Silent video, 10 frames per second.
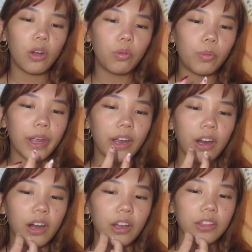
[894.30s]

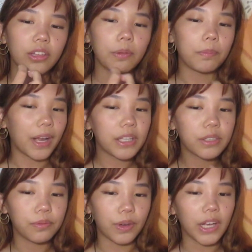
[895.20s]
where they're
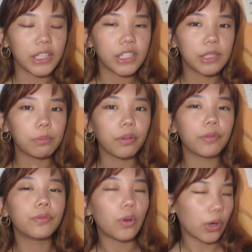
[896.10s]
best friends
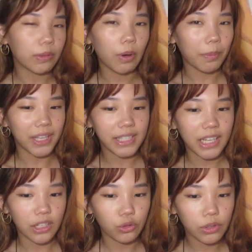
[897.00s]
before romantic
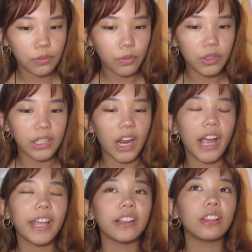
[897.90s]
interest for that
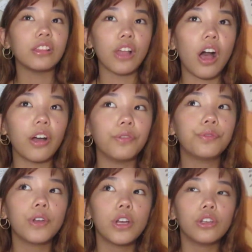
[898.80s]
I
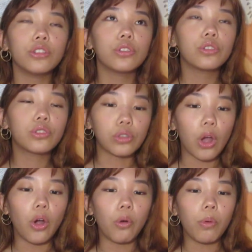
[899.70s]
love
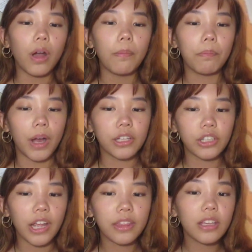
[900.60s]
so much.
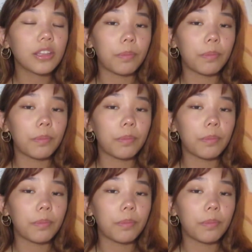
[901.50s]
I think the